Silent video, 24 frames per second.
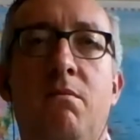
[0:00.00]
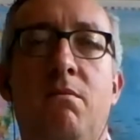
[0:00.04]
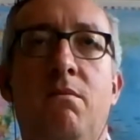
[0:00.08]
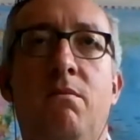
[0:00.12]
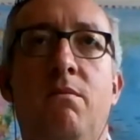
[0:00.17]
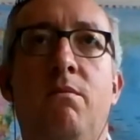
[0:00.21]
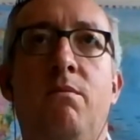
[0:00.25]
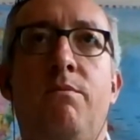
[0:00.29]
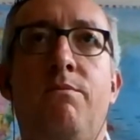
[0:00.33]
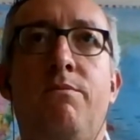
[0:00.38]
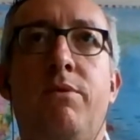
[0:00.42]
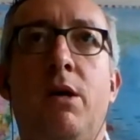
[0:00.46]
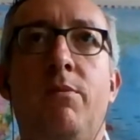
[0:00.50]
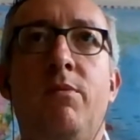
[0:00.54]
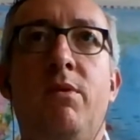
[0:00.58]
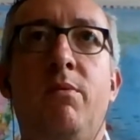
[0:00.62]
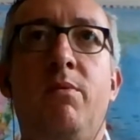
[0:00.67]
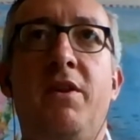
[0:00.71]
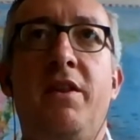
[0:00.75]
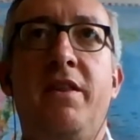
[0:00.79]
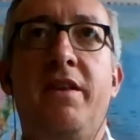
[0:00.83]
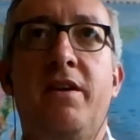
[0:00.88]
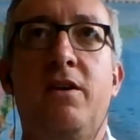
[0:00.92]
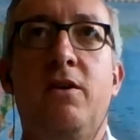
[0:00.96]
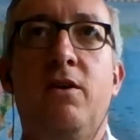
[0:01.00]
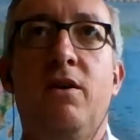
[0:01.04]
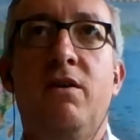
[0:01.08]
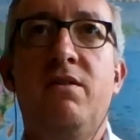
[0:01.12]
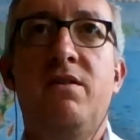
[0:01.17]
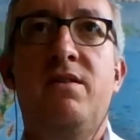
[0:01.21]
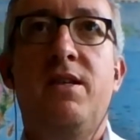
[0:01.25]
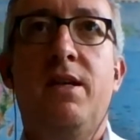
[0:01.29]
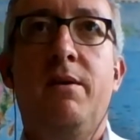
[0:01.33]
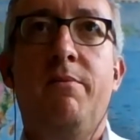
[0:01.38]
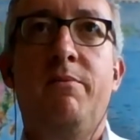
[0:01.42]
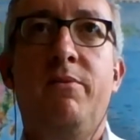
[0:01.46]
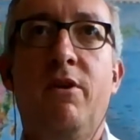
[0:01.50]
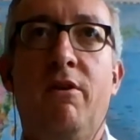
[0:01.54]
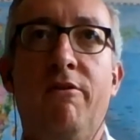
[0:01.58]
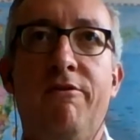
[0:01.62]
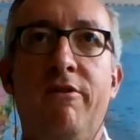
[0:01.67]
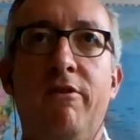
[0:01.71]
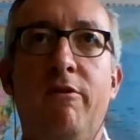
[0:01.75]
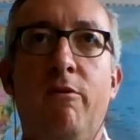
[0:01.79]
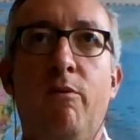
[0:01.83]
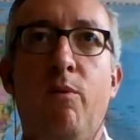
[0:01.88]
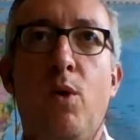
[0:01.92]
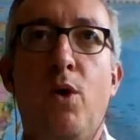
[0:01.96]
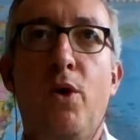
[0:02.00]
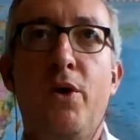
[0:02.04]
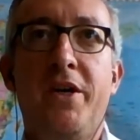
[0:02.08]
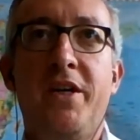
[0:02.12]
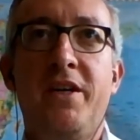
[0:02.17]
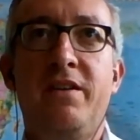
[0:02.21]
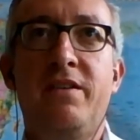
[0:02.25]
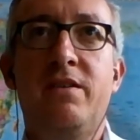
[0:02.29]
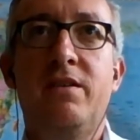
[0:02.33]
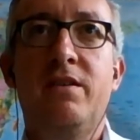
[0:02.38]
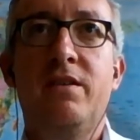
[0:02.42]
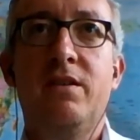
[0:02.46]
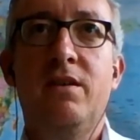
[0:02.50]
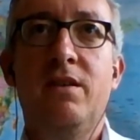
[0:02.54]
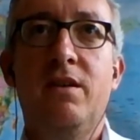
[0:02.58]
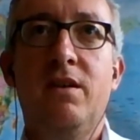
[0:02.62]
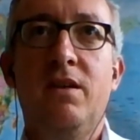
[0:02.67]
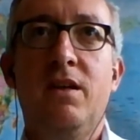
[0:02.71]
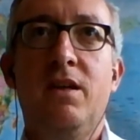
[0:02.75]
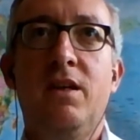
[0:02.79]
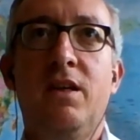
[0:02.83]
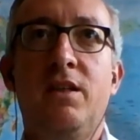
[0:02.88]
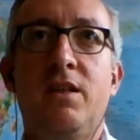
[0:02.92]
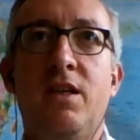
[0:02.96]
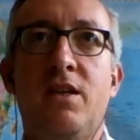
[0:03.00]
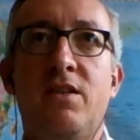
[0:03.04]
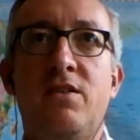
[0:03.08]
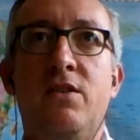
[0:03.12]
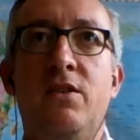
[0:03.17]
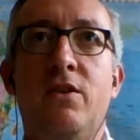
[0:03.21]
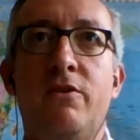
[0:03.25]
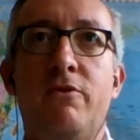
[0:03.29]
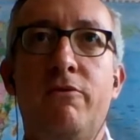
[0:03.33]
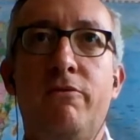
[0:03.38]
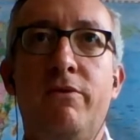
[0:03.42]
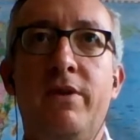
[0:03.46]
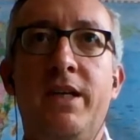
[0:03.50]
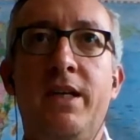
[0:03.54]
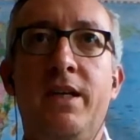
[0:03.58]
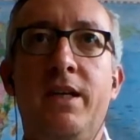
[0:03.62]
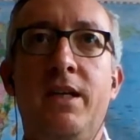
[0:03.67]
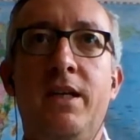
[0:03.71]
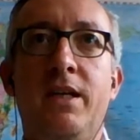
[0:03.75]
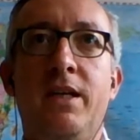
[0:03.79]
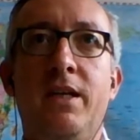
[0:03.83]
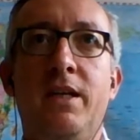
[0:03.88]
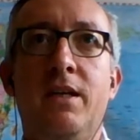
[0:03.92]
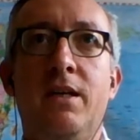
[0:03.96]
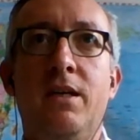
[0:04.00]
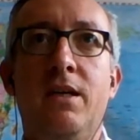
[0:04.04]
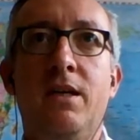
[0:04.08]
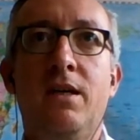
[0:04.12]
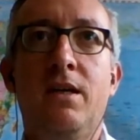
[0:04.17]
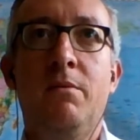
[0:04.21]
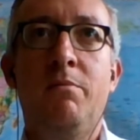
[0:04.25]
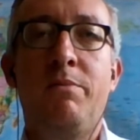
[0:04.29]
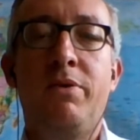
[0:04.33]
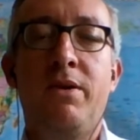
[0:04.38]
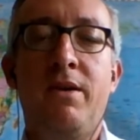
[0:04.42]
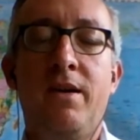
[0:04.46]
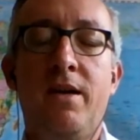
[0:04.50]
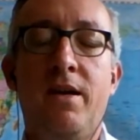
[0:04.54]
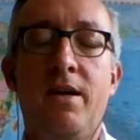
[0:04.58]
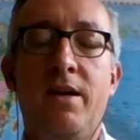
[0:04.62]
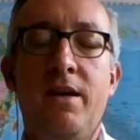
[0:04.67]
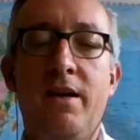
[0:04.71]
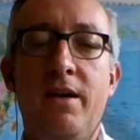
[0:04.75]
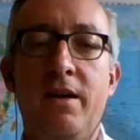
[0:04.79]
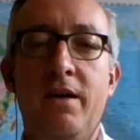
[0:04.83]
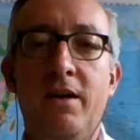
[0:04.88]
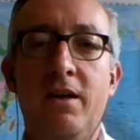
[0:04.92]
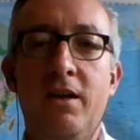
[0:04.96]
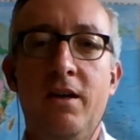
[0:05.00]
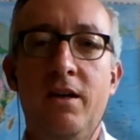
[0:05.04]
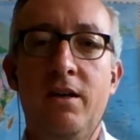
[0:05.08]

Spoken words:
probably the concept of a void does not really apply in